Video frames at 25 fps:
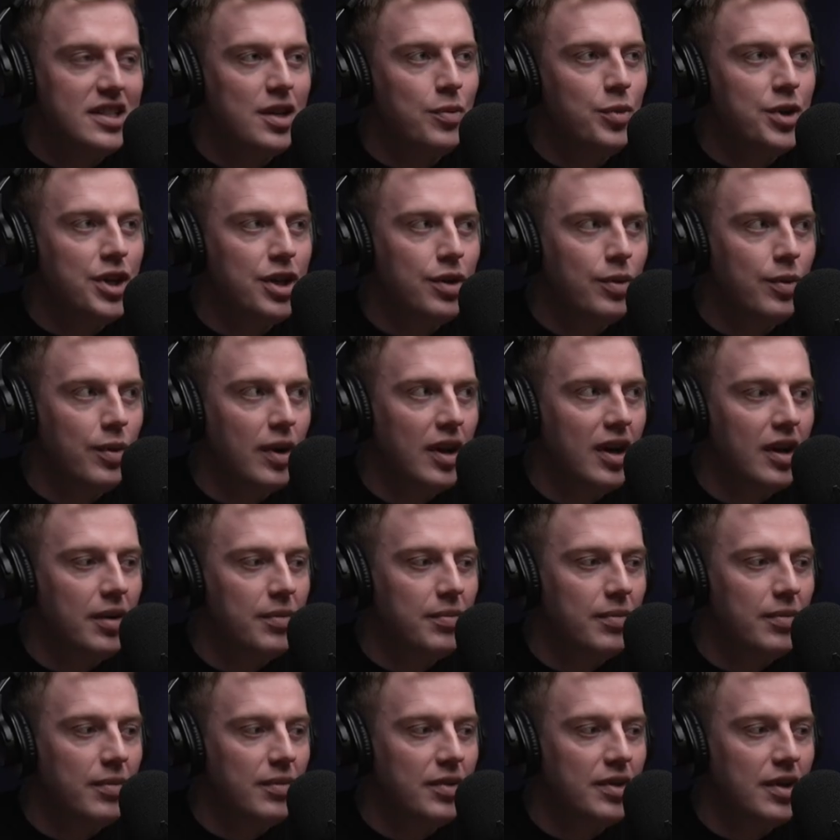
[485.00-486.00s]
Were
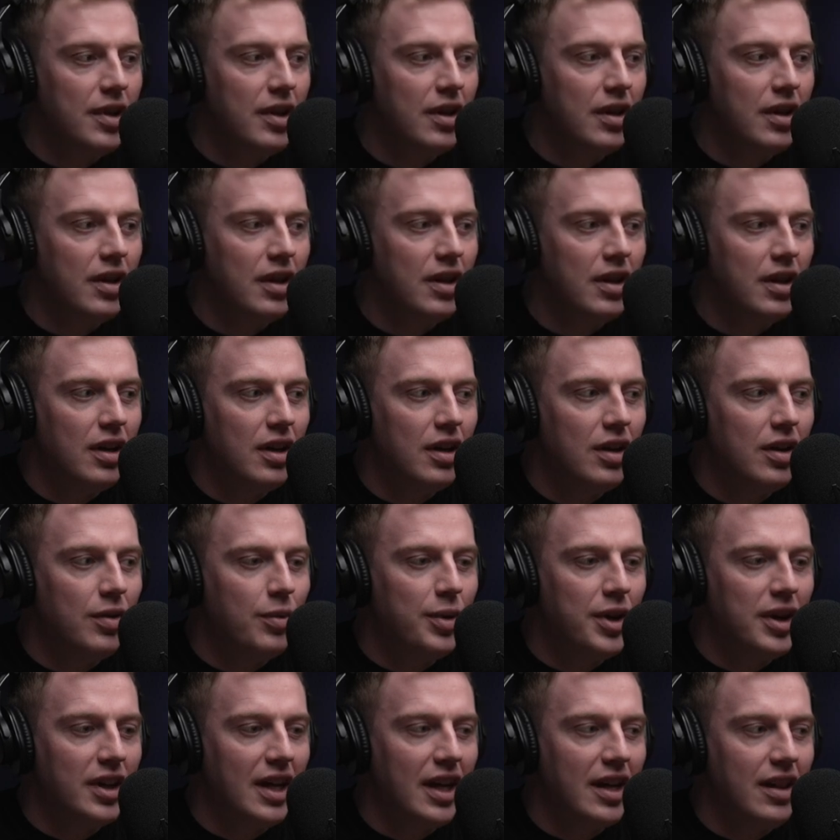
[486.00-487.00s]
you
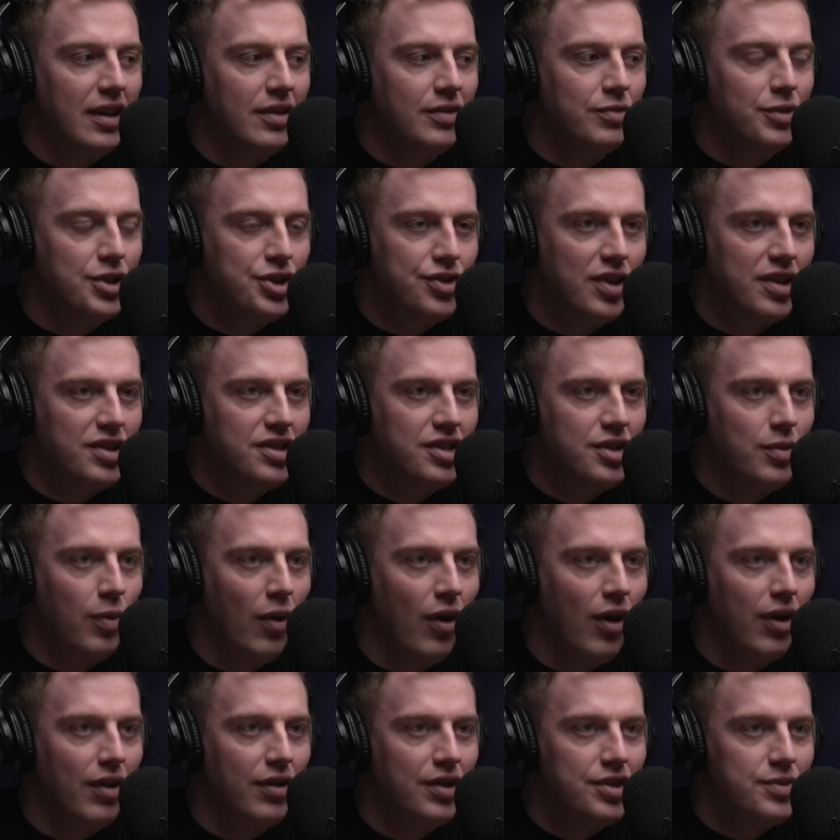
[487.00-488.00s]
like restricting your
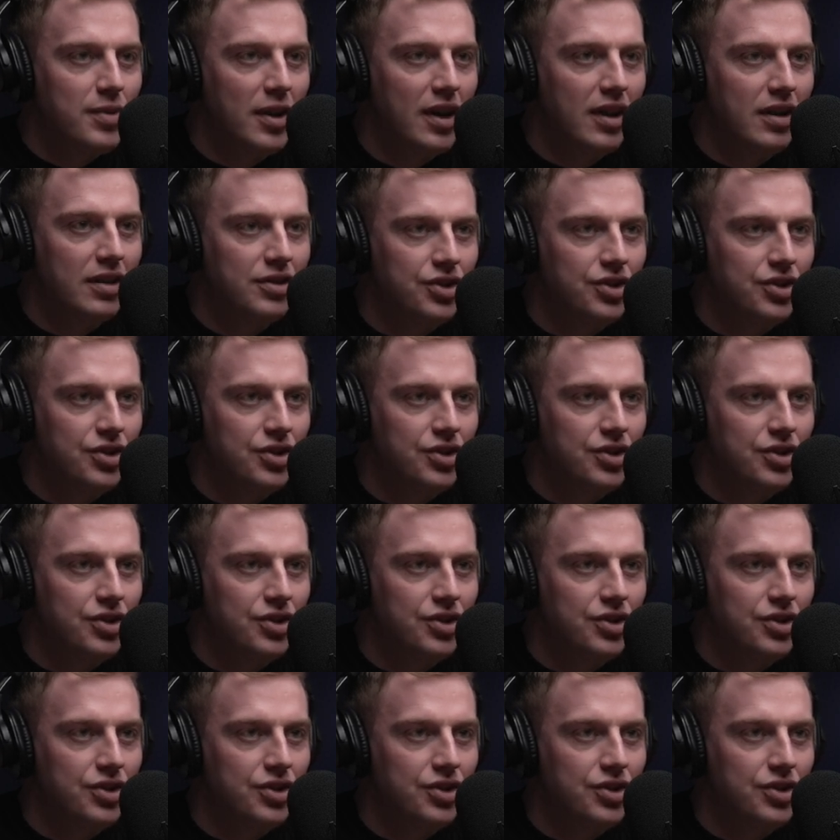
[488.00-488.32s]
water as well?